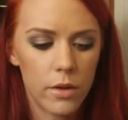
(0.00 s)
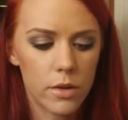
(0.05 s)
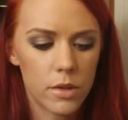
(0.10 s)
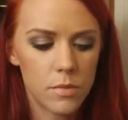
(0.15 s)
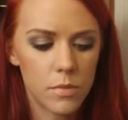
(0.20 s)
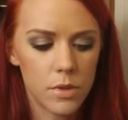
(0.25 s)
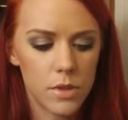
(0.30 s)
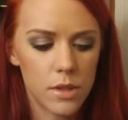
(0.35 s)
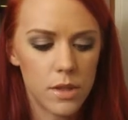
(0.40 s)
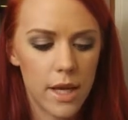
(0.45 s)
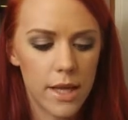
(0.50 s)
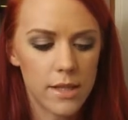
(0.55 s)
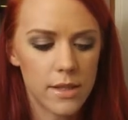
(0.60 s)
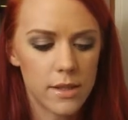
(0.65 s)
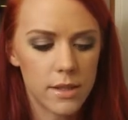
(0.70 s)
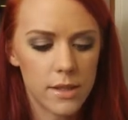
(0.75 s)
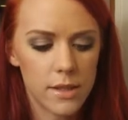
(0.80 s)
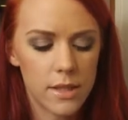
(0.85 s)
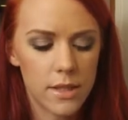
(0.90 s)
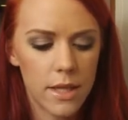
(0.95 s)
They're supposed to last
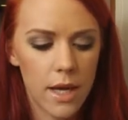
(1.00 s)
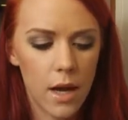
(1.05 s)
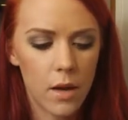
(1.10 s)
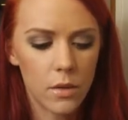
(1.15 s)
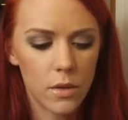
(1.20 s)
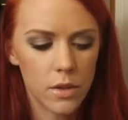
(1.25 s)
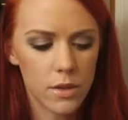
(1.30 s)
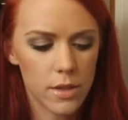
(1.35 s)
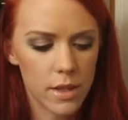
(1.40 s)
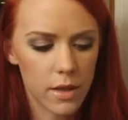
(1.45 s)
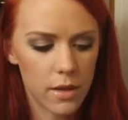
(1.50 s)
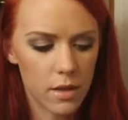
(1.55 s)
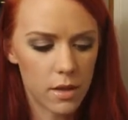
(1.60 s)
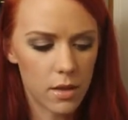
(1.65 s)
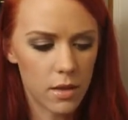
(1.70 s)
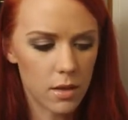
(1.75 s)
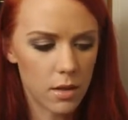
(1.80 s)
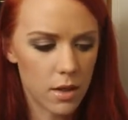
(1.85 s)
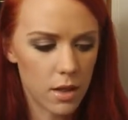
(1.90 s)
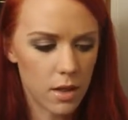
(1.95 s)
16 hours, I think,